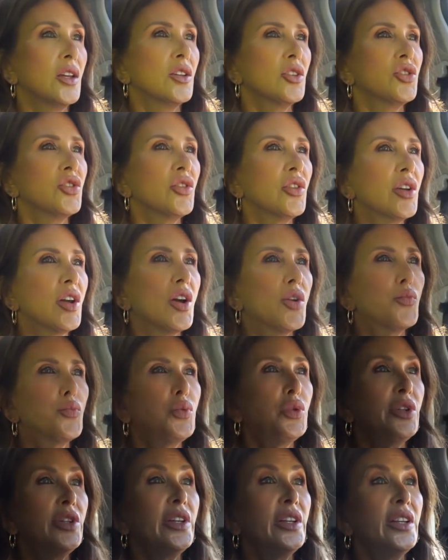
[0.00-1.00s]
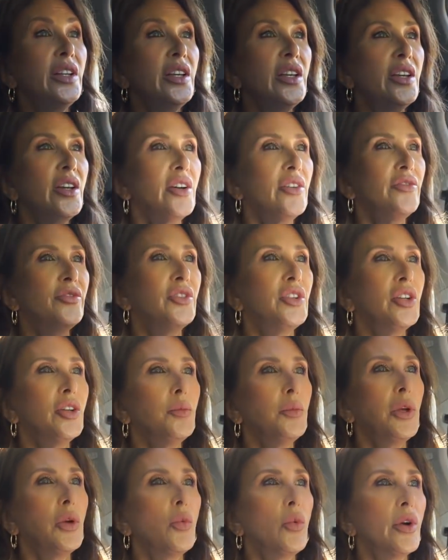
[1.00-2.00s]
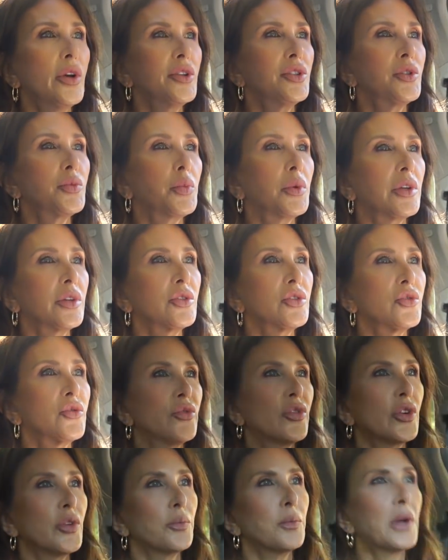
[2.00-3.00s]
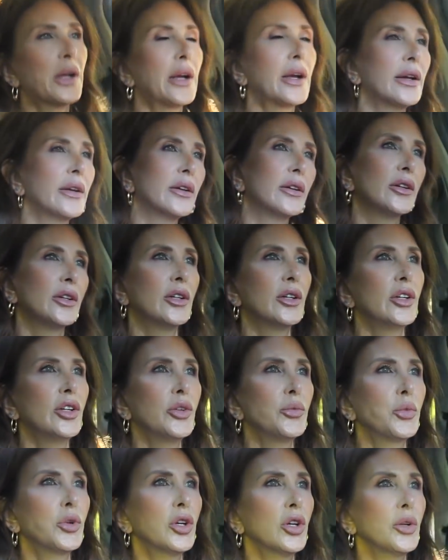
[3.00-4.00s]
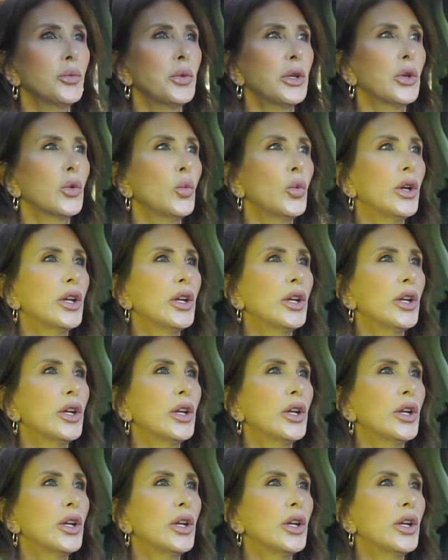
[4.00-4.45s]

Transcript: So I got plenty of Demi Wispies for my upcoming